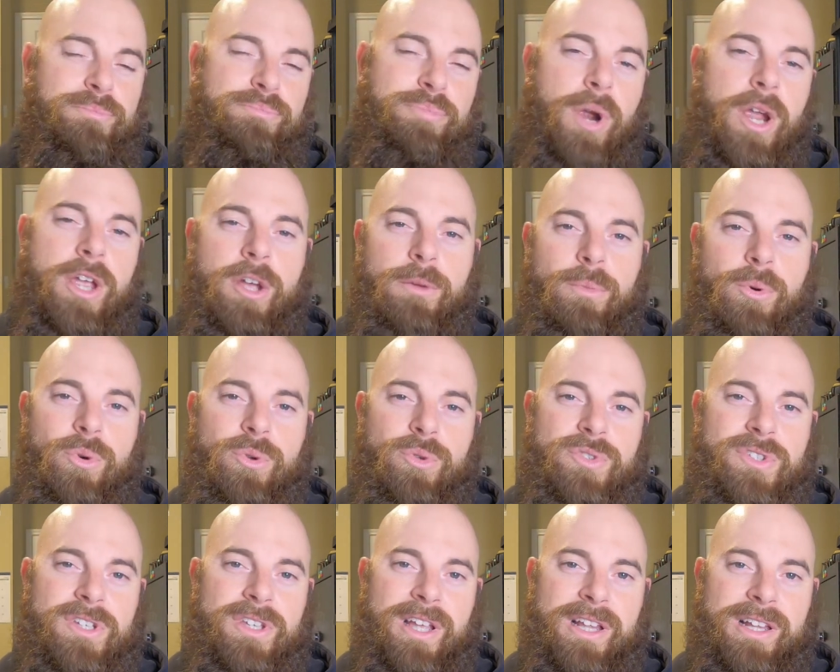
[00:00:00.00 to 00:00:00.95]

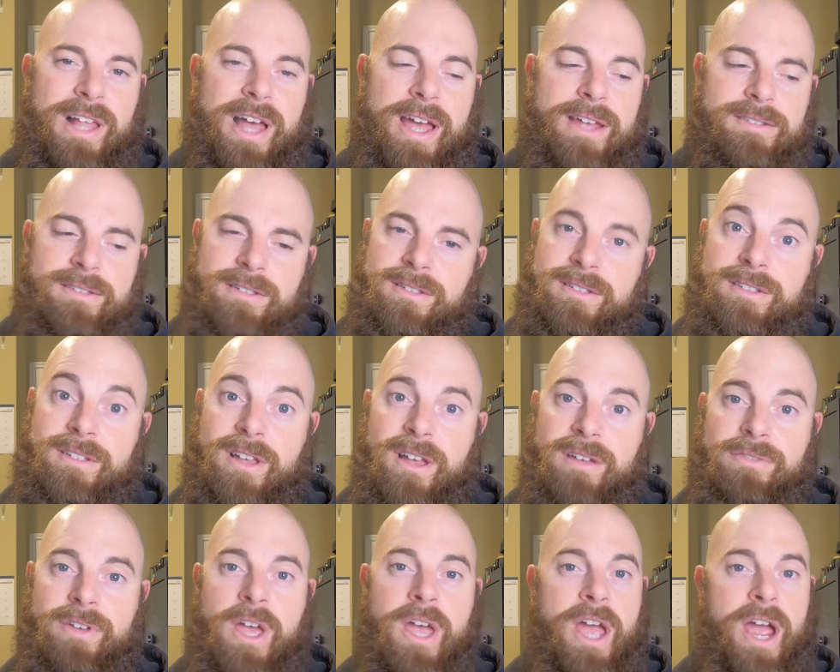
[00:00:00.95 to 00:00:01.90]
breakables and glass and
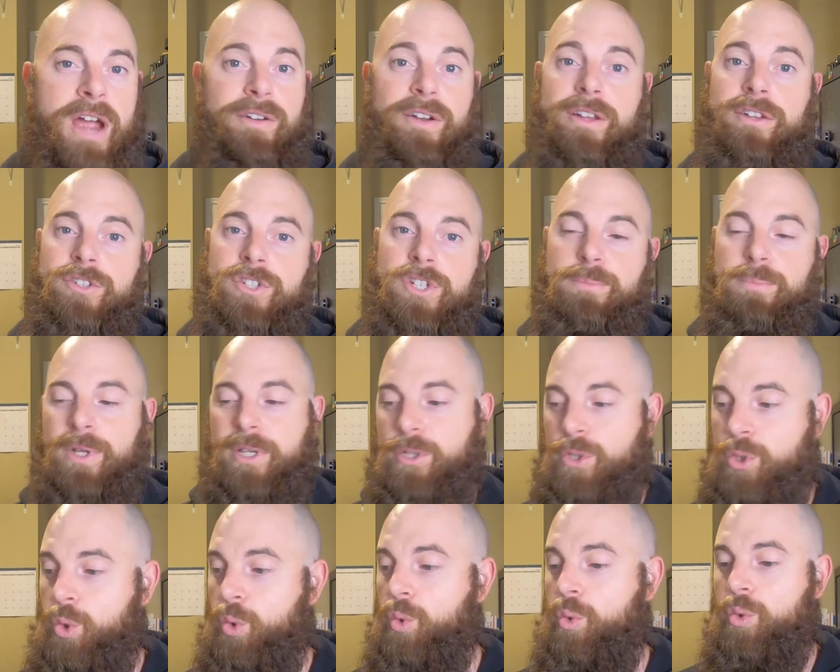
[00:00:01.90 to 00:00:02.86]
stuff. I rather ship
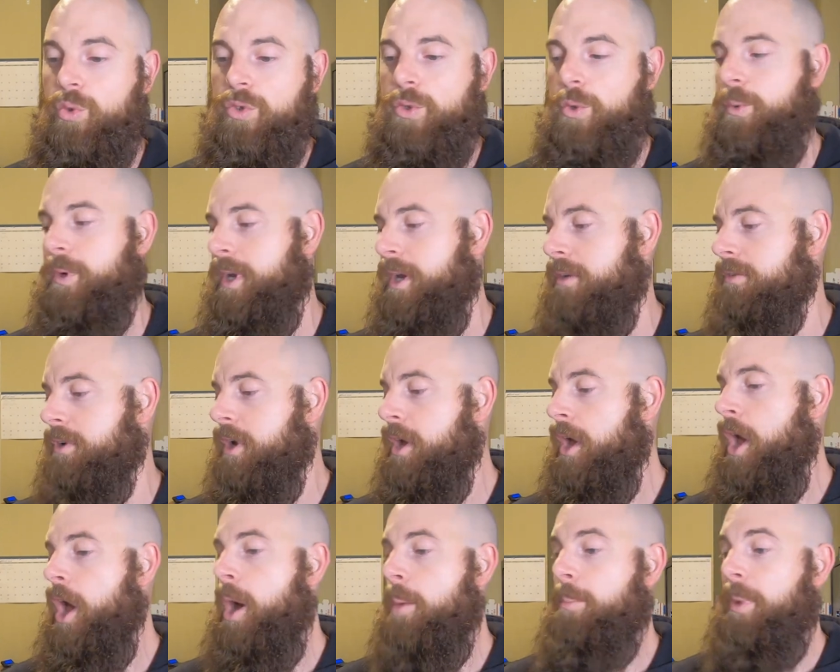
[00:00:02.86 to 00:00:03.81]
like tools or whatever.